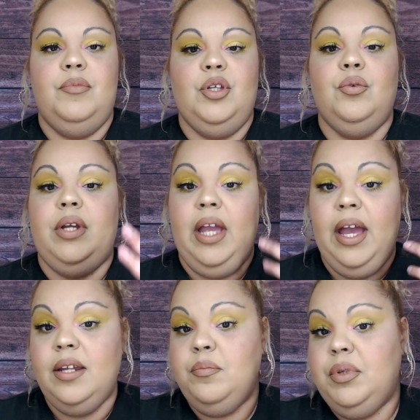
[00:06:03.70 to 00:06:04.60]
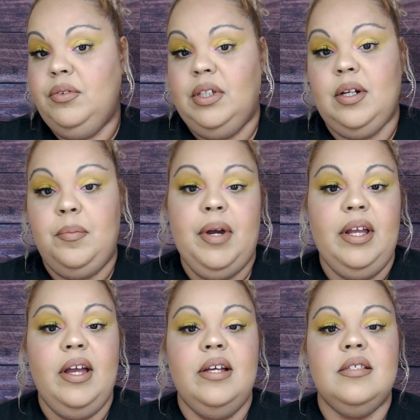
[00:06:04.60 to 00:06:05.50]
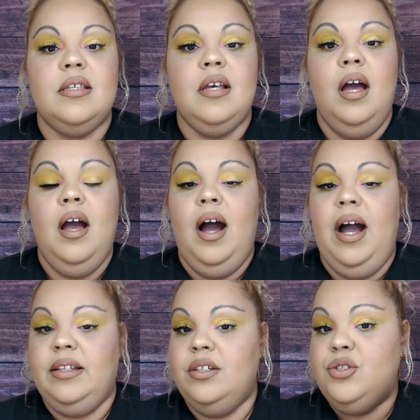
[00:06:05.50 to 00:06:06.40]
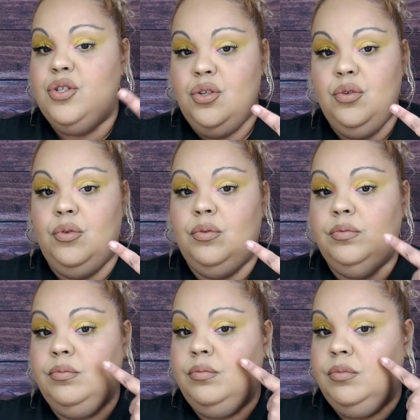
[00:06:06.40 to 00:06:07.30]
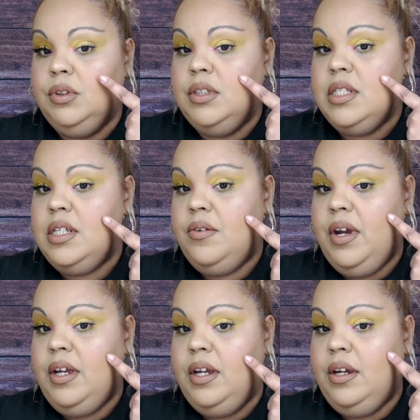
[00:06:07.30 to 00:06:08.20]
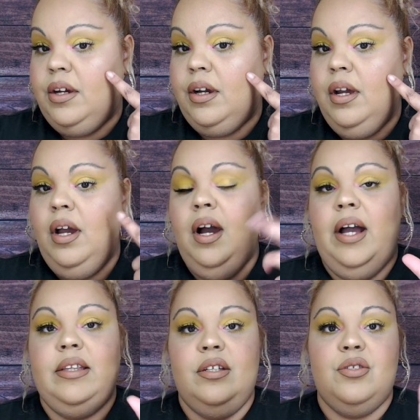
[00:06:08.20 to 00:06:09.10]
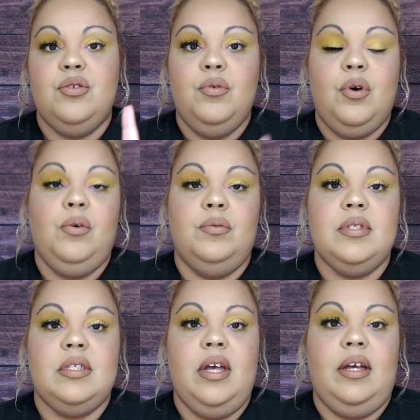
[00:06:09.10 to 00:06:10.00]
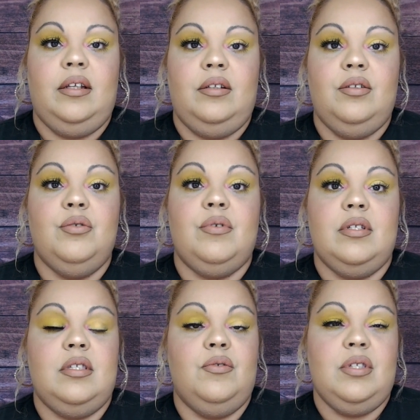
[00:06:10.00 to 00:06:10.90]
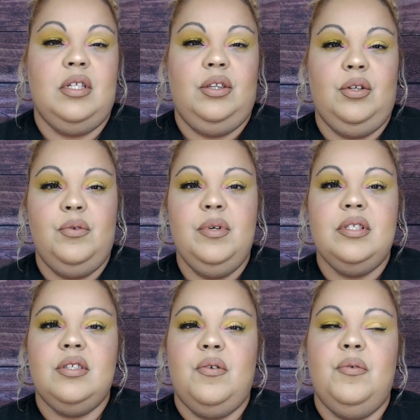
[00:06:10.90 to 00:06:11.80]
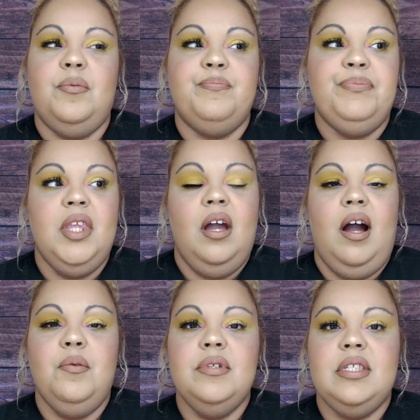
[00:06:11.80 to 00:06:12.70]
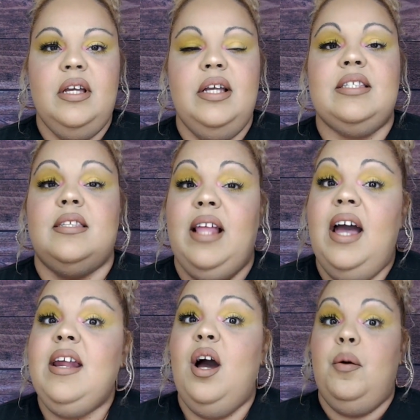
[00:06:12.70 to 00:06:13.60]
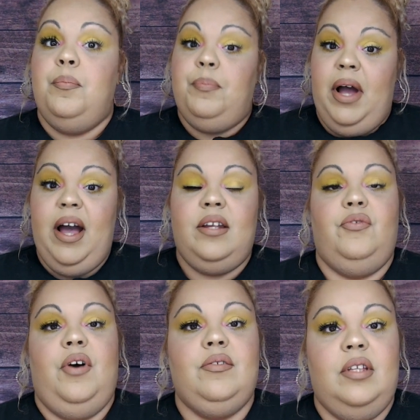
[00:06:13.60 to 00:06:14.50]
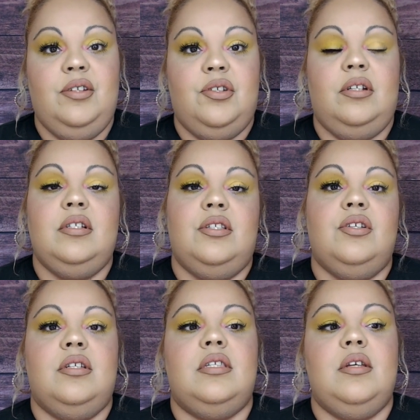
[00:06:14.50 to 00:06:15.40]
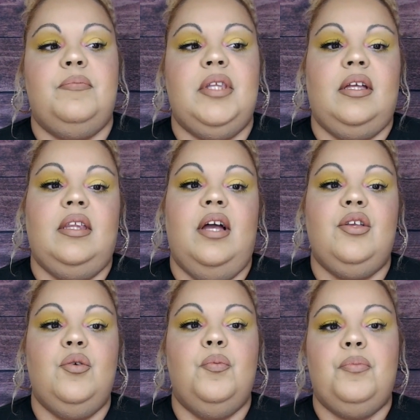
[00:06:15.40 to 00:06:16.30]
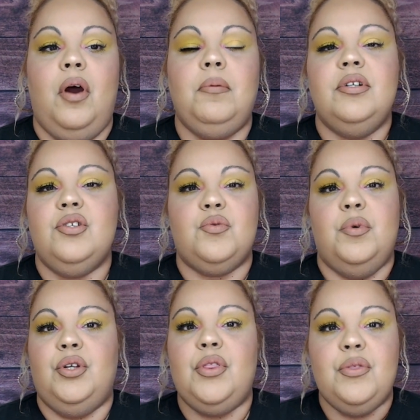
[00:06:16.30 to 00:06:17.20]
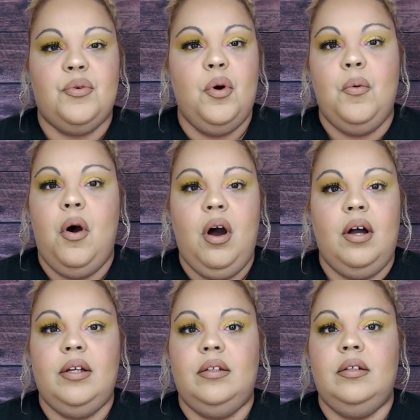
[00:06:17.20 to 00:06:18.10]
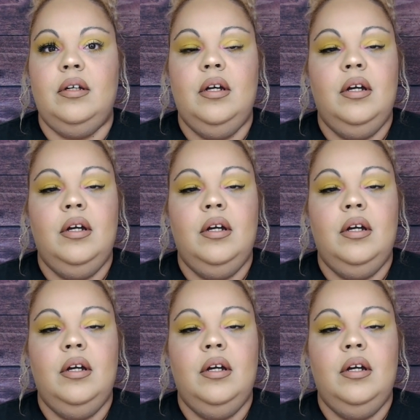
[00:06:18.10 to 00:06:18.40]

You can build it up, I guess. I did 2. You can see right here. I did 2 coats and you can still see through it. So I would say it's not a bad foundation. It's just something that you probably just want to throw on,